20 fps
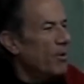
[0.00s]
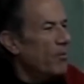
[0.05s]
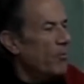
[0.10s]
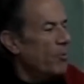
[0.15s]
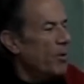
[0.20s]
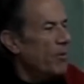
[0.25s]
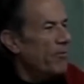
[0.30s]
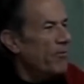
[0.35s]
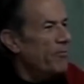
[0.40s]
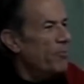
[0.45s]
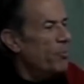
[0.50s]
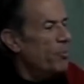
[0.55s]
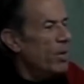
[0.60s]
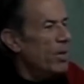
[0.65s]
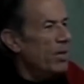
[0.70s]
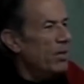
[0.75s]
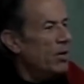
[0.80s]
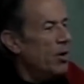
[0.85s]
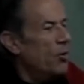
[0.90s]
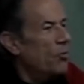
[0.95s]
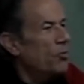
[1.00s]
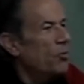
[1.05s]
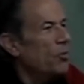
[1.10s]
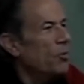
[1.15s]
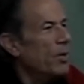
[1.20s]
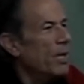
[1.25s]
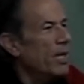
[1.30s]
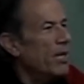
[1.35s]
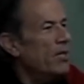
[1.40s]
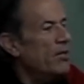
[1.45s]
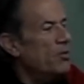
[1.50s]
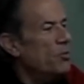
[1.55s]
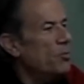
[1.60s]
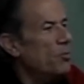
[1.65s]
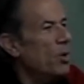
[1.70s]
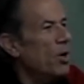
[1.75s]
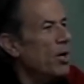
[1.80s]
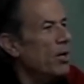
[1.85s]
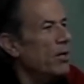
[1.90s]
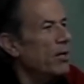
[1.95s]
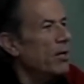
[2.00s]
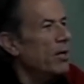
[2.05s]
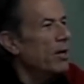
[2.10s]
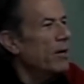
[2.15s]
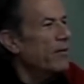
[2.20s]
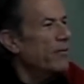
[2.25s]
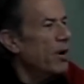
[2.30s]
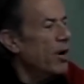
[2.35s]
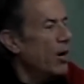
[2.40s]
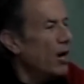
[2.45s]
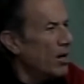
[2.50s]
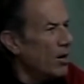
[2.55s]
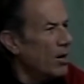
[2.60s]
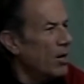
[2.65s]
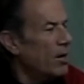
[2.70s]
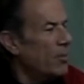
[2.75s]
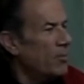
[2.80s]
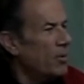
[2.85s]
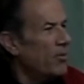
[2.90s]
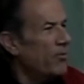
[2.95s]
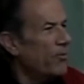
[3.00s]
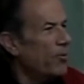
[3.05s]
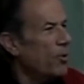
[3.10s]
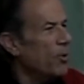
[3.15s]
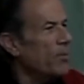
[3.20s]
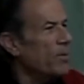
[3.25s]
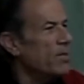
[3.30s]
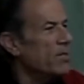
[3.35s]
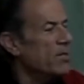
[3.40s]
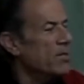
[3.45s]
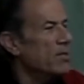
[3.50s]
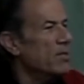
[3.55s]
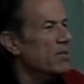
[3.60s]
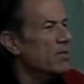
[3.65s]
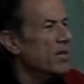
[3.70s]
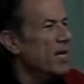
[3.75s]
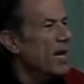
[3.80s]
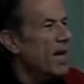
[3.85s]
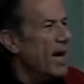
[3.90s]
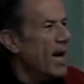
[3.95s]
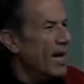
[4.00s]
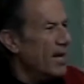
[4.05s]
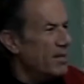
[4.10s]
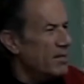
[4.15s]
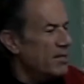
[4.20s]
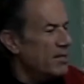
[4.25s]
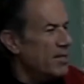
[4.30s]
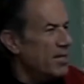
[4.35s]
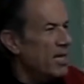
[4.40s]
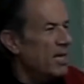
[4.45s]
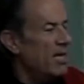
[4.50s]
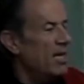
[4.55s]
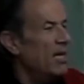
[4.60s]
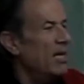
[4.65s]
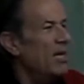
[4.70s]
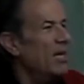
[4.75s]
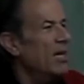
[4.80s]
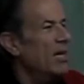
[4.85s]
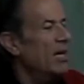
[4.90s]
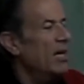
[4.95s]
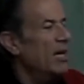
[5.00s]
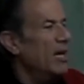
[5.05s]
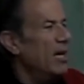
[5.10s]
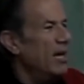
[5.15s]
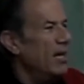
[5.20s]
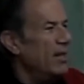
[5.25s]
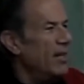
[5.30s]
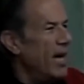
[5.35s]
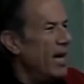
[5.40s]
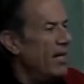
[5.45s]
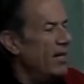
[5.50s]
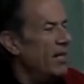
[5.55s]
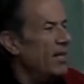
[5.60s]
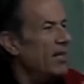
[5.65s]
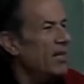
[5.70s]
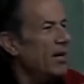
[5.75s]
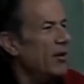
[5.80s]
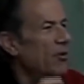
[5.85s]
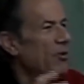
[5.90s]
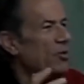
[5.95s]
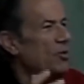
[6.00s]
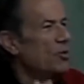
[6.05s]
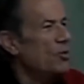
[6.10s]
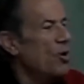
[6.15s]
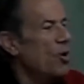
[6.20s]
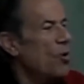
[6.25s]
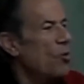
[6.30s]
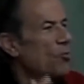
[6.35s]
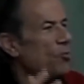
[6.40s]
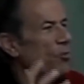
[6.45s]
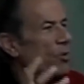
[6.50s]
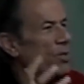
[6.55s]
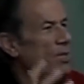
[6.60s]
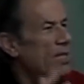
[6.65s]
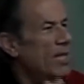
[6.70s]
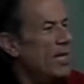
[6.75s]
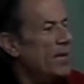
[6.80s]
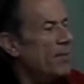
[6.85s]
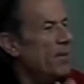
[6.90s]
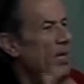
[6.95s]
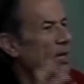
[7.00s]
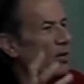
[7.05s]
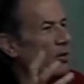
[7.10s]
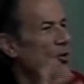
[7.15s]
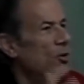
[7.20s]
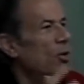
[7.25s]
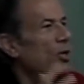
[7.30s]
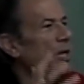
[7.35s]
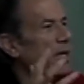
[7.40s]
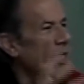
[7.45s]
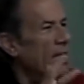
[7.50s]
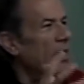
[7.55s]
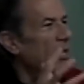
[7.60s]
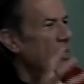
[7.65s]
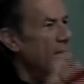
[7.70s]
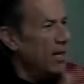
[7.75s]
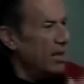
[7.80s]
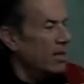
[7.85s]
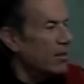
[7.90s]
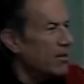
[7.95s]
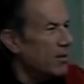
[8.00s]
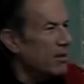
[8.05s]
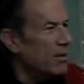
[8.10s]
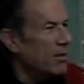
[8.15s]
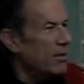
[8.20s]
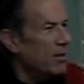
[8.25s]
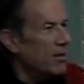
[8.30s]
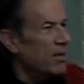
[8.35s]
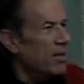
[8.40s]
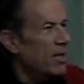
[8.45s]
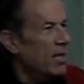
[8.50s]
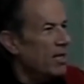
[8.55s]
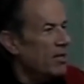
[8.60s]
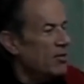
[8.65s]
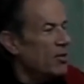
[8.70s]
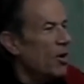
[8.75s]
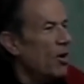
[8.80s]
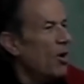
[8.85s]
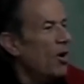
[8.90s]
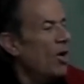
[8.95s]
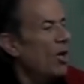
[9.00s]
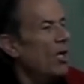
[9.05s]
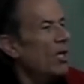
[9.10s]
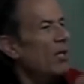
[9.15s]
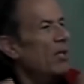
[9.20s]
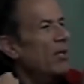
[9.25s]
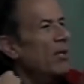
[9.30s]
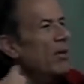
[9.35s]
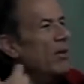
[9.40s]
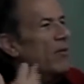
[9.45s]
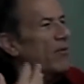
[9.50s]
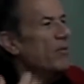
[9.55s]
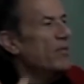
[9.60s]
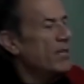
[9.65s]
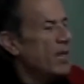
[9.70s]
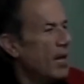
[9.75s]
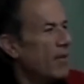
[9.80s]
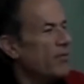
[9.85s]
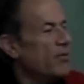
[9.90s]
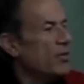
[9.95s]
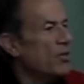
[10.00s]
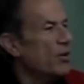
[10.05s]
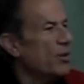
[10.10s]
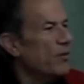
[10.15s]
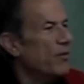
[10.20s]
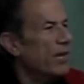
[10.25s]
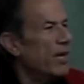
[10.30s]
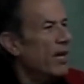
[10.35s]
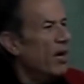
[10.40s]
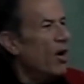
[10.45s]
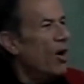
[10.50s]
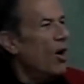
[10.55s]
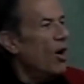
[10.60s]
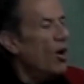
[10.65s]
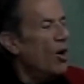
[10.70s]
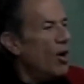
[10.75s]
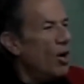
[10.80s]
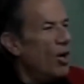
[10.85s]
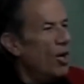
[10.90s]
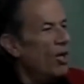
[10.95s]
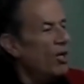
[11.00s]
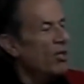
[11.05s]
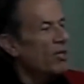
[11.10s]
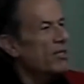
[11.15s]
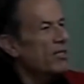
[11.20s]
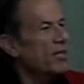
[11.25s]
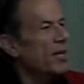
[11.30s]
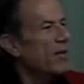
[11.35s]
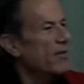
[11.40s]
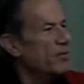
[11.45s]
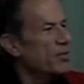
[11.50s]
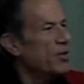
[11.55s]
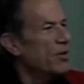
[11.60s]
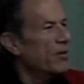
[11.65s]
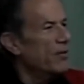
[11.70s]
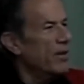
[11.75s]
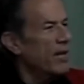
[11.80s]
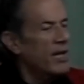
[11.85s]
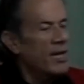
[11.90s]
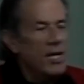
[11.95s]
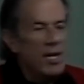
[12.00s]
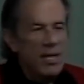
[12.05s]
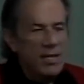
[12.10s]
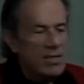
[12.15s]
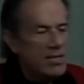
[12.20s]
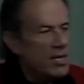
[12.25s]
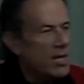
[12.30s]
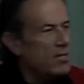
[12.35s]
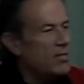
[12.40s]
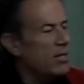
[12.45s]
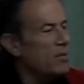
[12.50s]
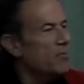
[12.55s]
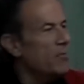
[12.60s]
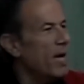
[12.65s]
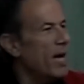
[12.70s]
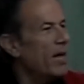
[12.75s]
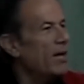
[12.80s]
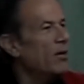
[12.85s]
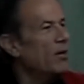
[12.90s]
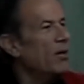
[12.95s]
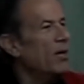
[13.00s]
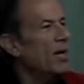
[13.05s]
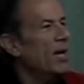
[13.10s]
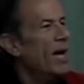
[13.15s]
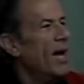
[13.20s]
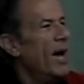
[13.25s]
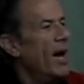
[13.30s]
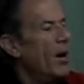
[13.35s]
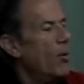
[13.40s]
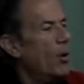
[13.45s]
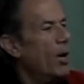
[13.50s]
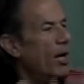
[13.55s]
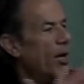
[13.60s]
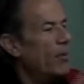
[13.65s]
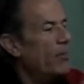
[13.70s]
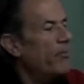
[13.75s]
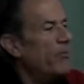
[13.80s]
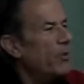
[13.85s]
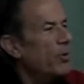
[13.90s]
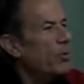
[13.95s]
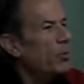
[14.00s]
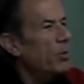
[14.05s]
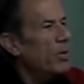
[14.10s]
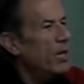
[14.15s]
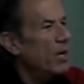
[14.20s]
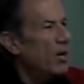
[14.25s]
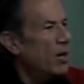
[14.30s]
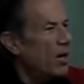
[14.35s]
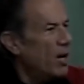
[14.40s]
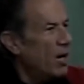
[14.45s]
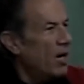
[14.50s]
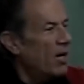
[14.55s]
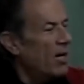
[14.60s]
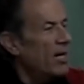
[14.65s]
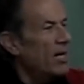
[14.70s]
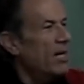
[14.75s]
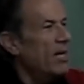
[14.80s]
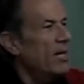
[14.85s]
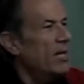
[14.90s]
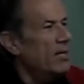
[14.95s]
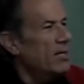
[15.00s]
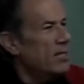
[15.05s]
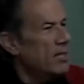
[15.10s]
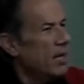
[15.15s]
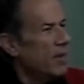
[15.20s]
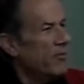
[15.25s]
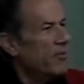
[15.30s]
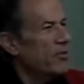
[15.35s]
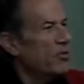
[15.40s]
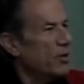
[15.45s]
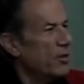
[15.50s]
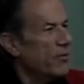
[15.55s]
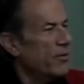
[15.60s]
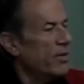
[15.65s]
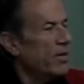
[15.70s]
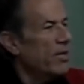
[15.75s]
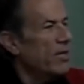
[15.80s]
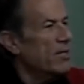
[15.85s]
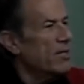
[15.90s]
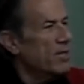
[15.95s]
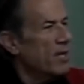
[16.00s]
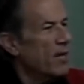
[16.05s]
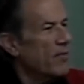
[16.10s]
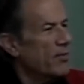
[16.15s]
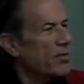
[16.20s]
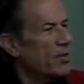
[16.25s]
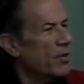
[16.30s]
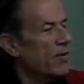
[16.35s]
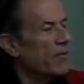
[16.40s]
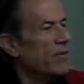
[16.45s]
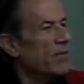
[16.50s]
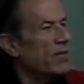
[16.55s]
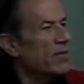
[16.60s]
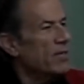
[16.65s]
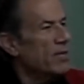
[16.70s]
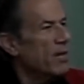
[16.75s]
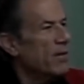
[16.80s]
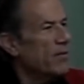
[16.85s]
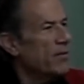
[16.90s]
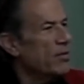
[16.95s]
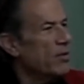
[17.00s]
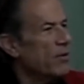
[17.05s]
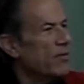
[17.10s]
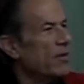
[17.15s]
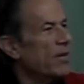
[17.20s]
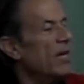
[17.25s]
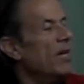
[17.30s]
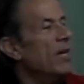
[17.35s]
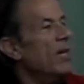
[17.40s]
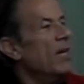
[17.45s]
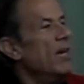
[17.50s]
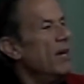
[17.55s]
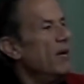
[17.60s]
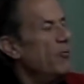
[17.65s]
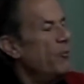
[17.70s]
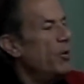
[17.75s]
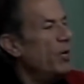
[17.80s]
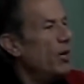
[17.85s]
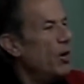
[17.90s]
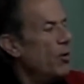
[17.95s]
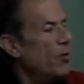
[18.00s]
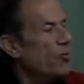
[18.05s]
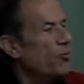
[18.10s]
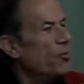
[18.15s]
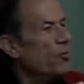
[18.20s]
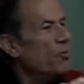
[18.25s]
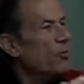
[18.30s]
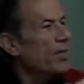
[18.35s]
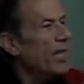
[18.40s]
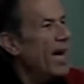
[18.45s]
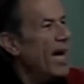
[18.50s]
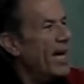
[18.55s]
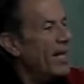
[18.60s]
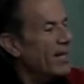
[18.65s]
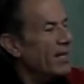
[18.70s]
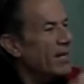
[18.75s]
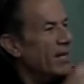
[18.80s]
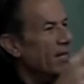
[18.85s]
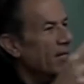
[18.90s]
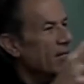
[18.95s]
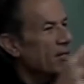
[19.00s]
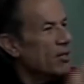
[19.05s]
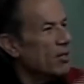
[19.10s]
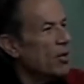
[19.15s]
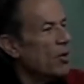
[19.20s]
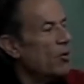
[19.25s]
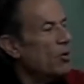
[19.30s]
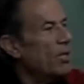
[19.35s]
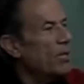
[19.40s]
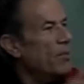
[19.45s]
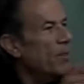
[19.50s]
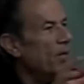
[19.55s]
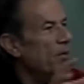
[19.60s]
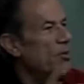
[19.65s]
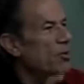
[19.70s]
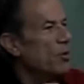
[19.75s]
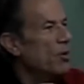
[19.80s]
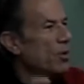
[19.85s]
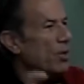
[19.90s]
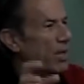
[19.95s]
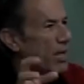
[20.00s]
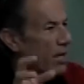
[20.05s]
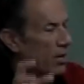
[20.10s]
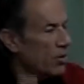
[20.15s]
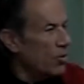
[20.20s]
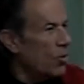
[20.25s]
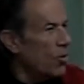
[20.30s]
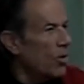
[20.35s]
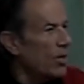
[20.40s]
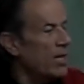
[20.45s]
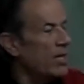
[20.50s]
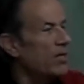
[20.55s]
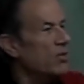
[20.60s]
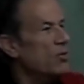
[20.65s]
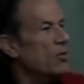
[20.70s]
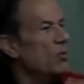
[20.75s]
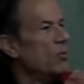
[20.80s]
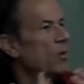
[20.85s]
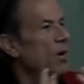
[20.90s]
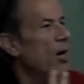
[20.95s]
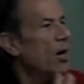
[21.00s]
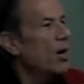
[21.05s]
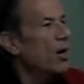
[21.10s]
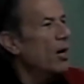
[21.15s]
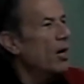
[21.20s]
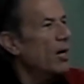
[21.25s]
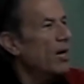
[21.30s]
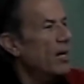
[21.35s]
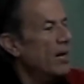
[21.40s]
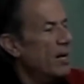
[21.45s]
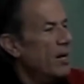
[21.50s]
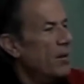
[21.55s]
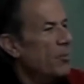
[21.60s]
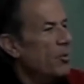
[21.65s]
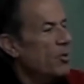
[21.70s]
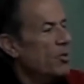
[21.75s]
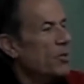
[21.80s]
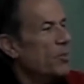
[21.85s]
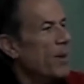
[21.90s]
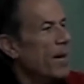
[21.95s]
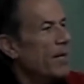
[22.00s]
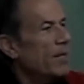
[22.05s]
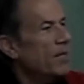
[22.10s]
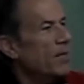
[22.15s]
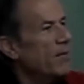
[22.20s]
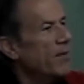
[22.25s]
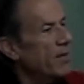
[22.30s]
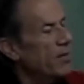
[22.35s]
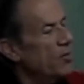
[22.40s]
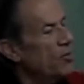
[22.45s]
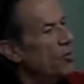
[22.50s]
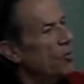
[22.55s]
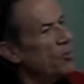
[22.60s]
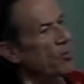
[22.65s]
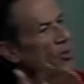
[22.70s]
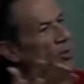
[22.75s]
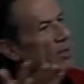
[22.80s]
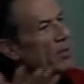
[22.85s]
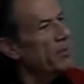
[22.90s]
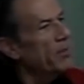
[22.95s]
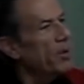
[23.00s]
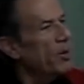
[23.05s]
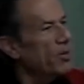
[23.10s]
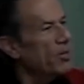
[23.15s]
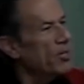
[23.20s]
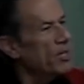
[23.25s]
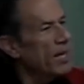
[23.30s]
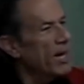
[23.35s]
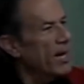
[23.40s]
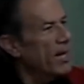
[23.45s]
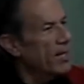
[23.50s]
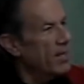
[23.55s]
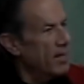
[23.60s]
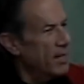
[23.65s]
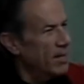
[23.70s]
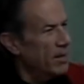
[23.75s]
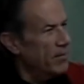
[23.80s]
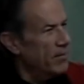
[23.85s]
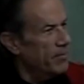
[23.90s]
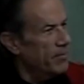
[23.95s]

we go through each one of our performances and see that there is no redeeming good in it. It's all self-serving, all self-serving. It doesn't matter how helpful we are. It's self-serving, self-serving, self-serving. If we go through that slowly but surely, according to our perspective and humor and impartiality,